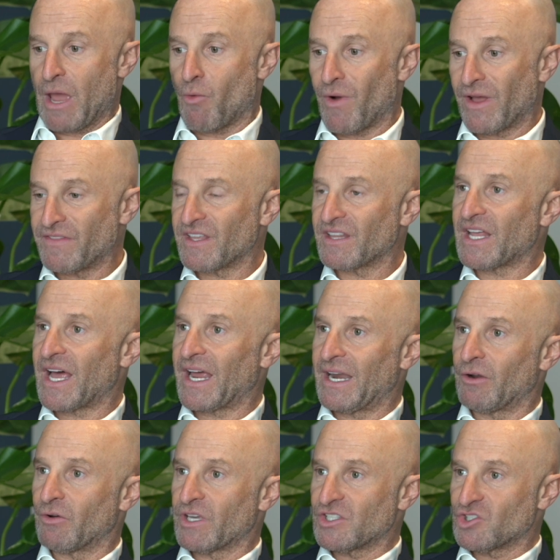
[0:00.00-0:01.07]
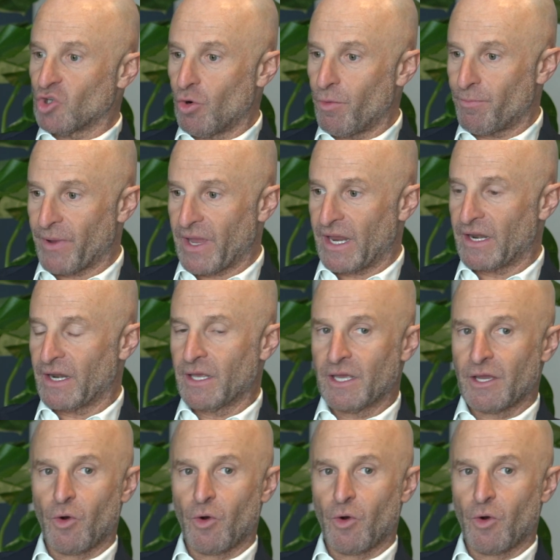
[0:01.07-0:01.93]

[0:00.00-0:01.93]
And when the dialogue is open,